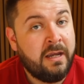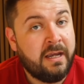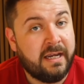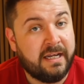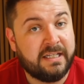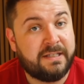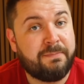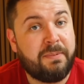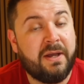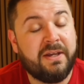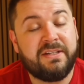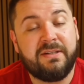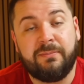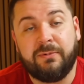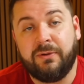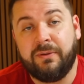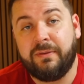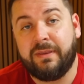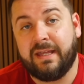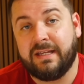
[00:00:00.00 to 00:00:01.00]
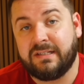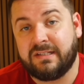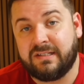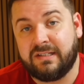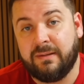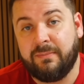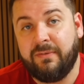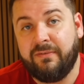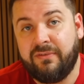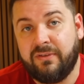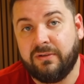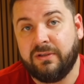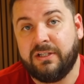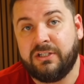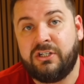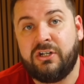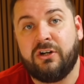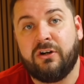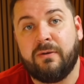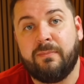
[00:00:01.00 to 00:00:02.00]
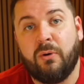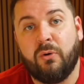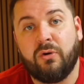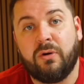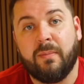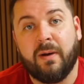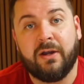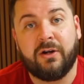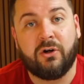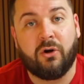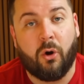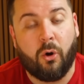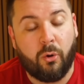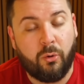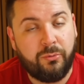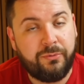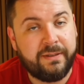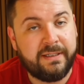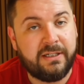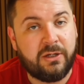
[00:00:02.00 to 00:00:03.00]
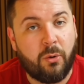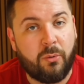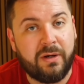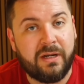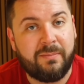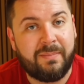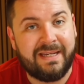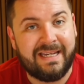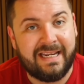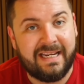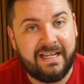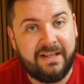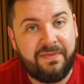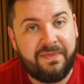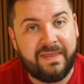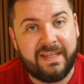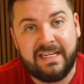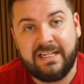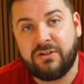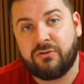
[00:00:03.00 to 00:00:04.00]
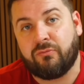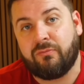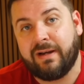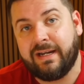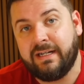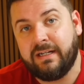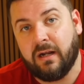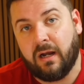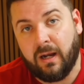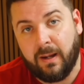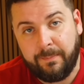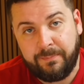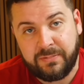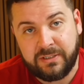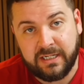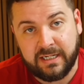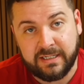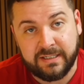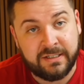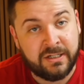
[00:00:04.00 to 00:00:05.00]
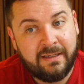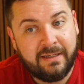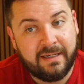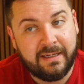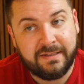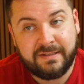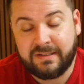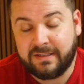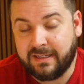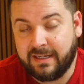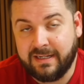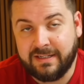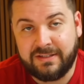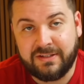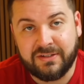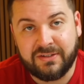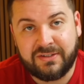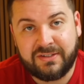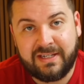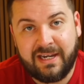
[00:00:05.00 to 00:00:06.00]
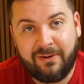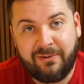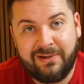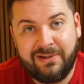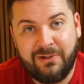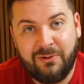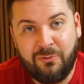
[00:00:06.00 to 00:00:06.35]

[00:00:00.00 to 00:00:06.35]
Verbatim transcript: it's possible that some of the legendary Pokemon are only going to be in these raid updates. It's it's a scary new